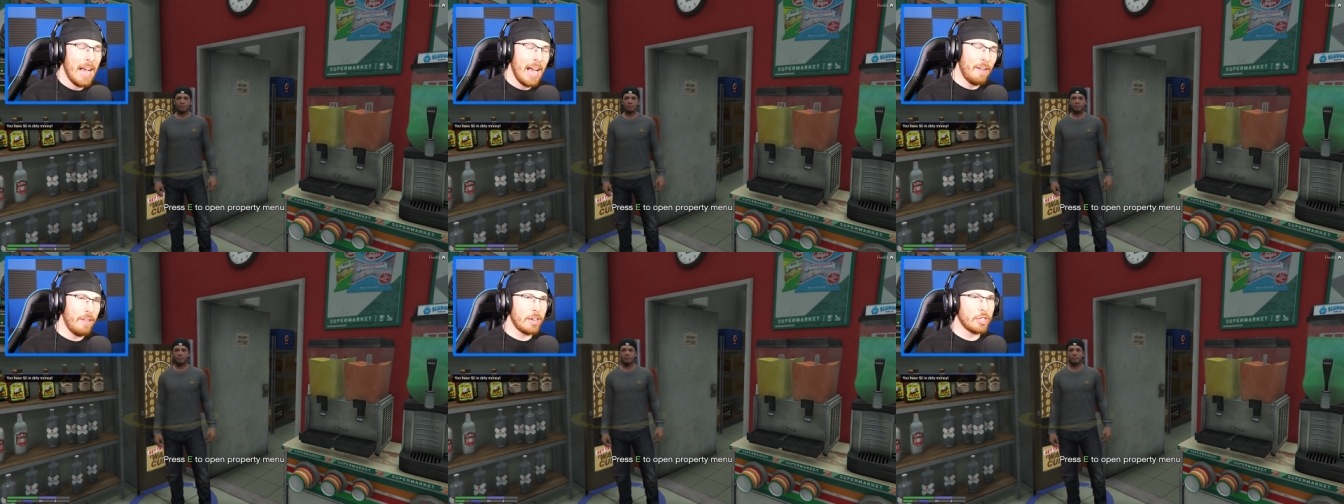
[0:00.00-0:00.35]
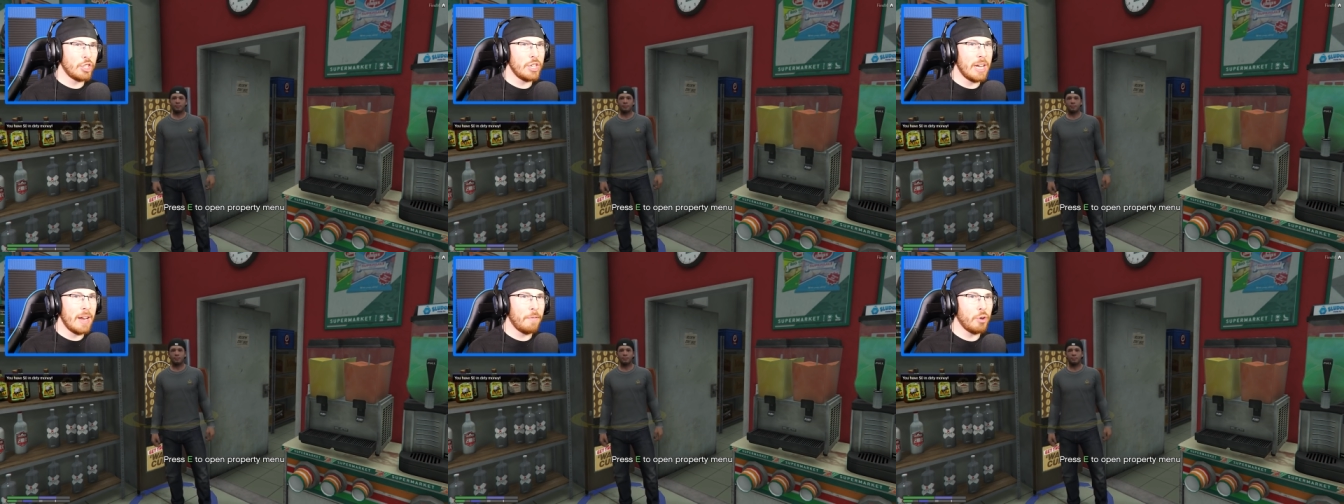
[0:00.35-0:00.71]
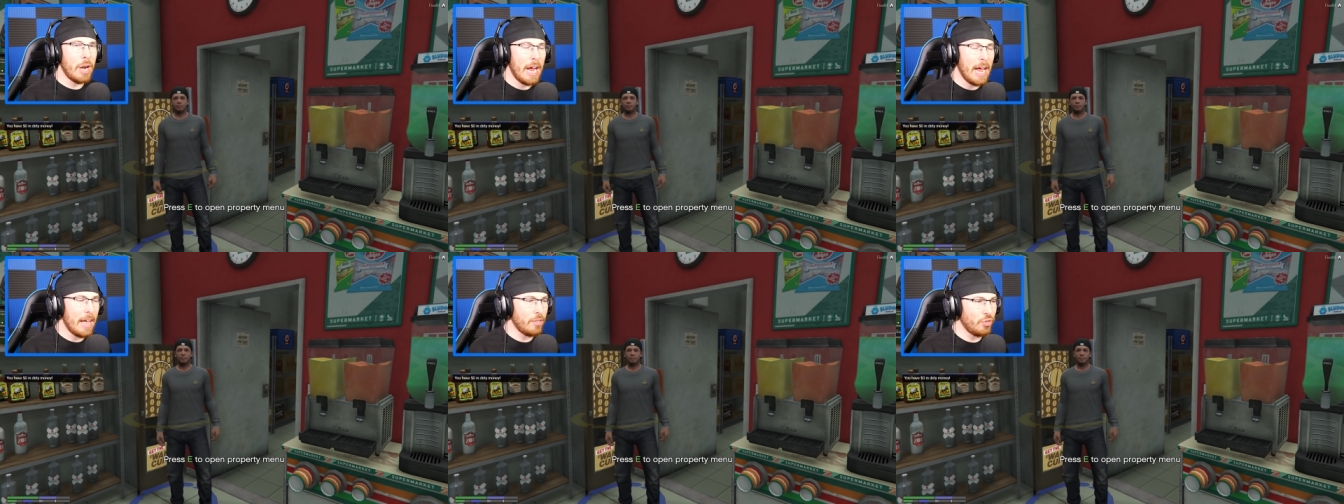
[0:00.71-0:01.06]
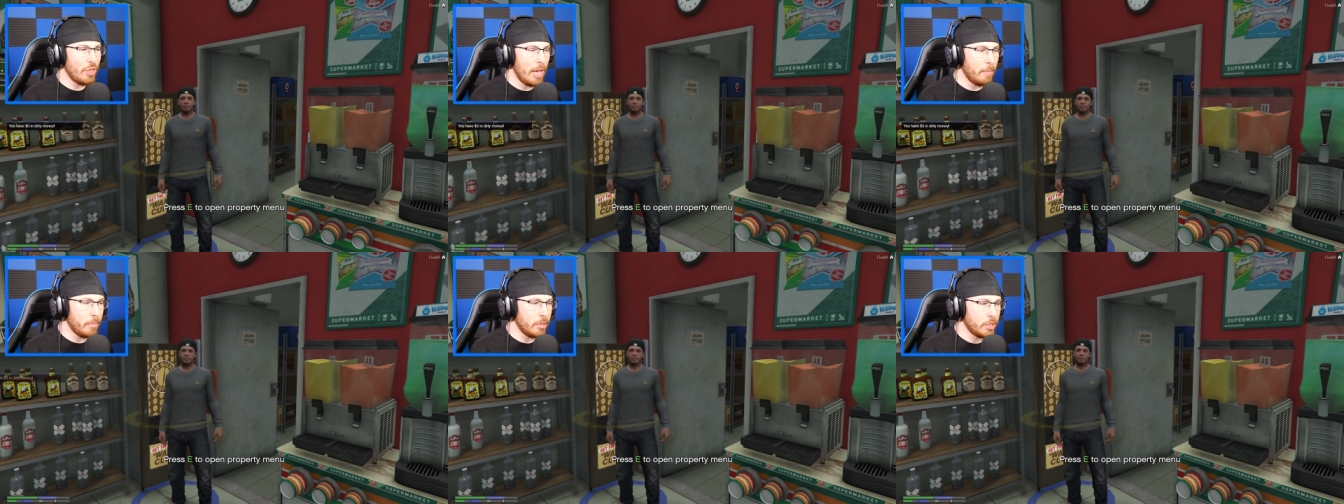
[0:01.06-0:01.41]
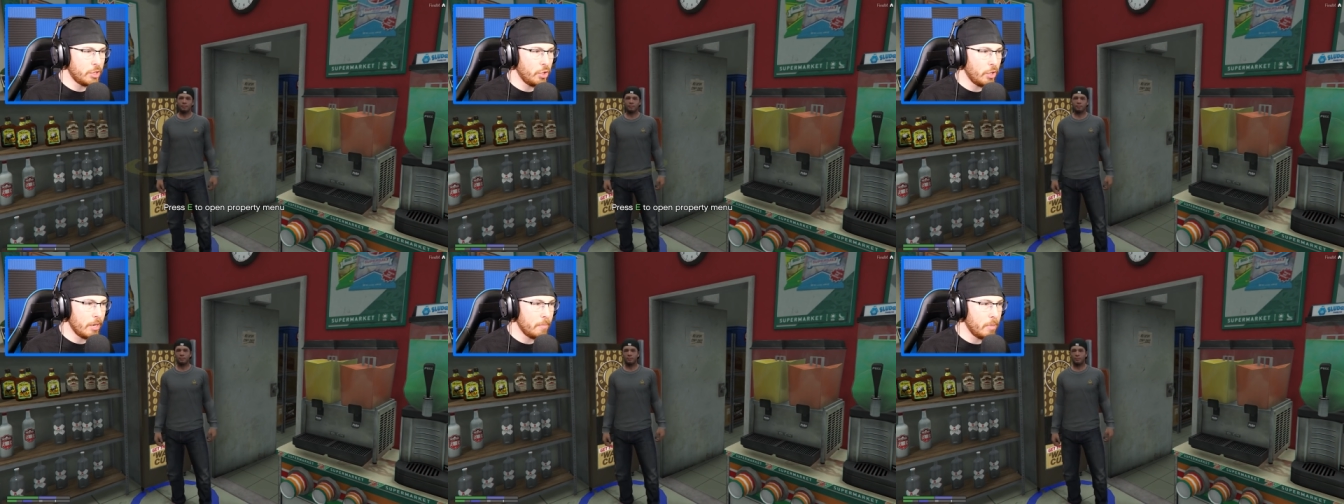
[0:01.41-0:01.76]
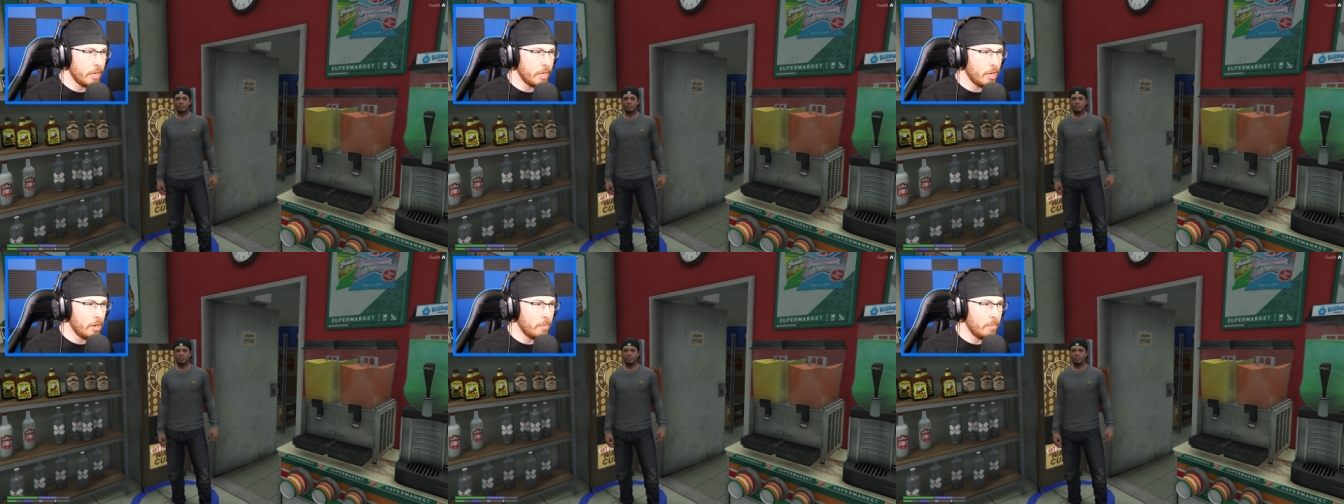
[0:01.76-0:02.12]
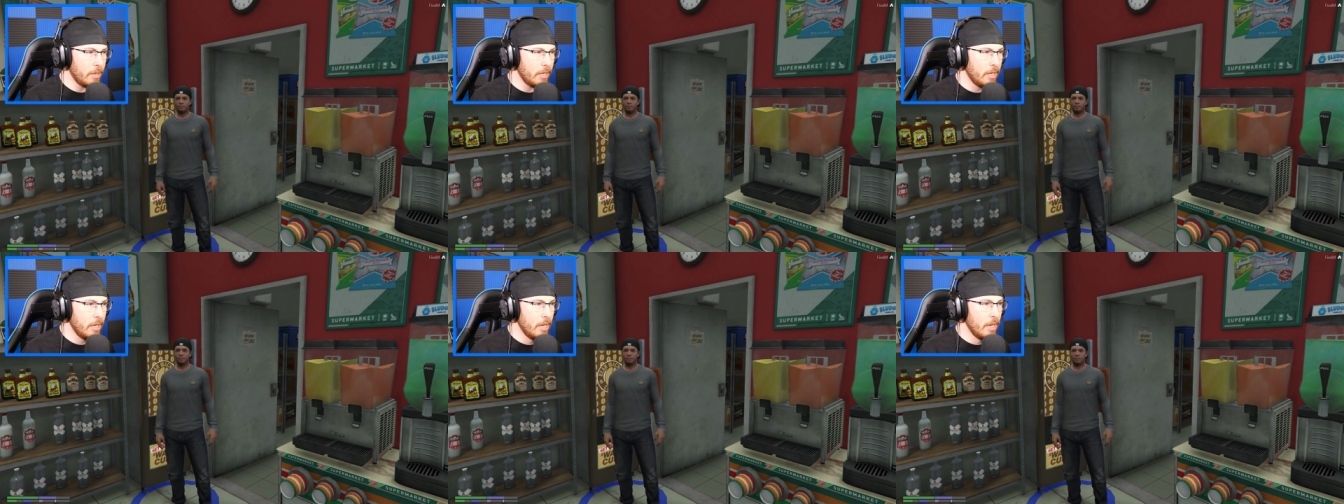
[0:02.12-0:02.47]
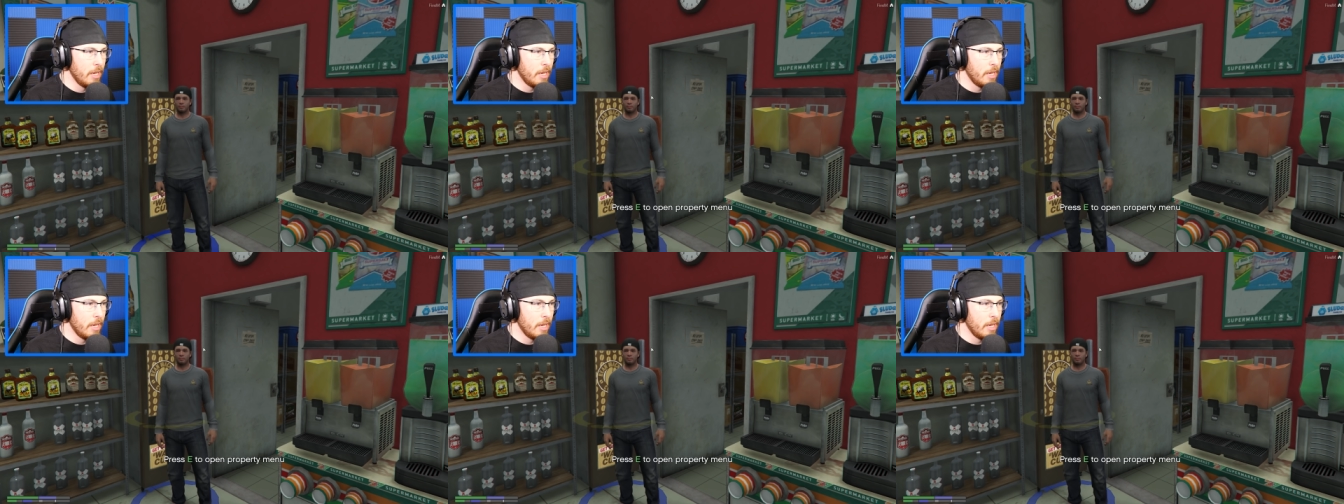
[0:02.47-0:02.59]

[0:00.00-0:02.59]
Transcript: I've actually never had that much dirty money on me.